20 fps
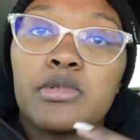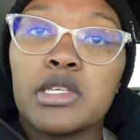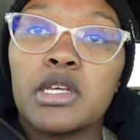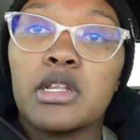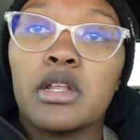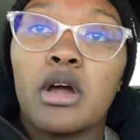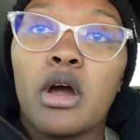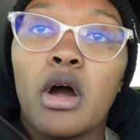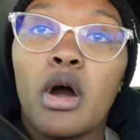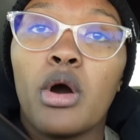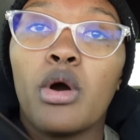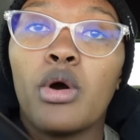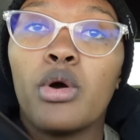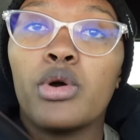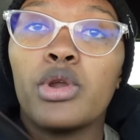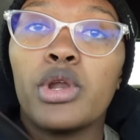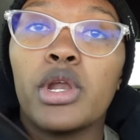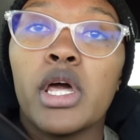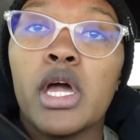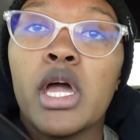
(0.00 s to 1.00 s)

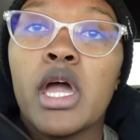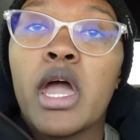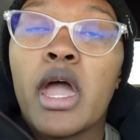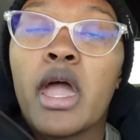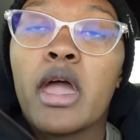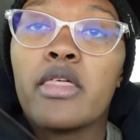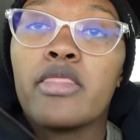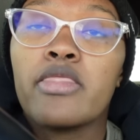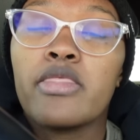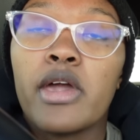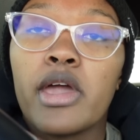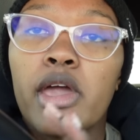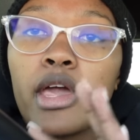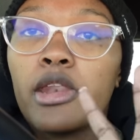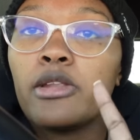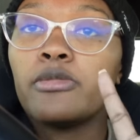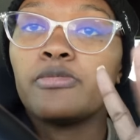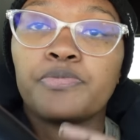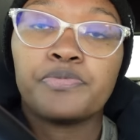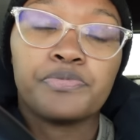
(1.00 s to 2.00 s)
silicone and
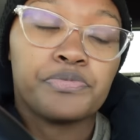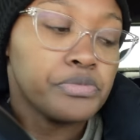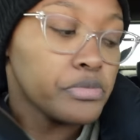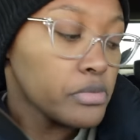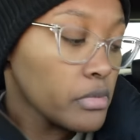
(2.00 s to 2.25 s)
then